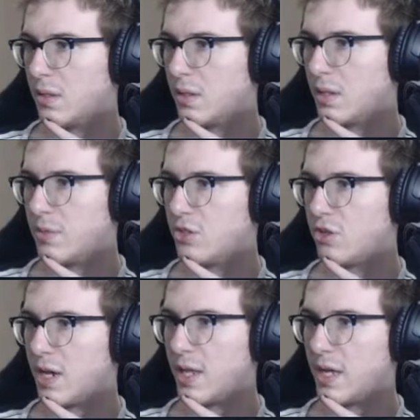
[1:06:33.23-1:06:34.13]
I'm gonna
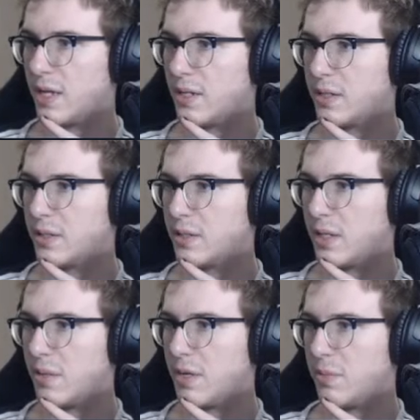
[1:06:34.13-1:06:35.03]
try that.
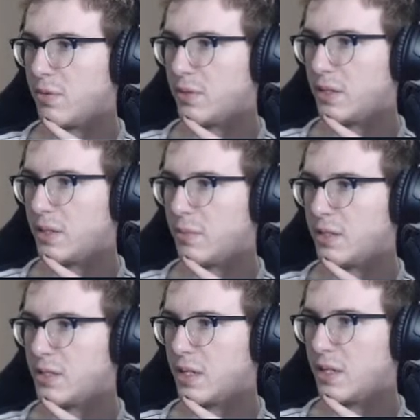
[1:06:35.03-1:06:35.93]
Light map only.
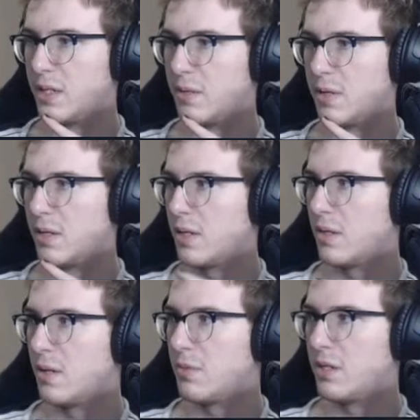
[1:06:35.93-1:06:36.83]
Emits light in the light map.
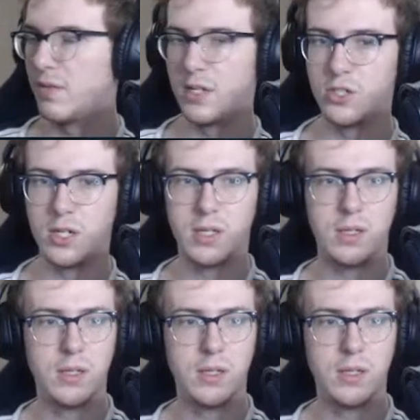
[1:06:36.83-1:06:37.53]
I'm gonna give that a shot.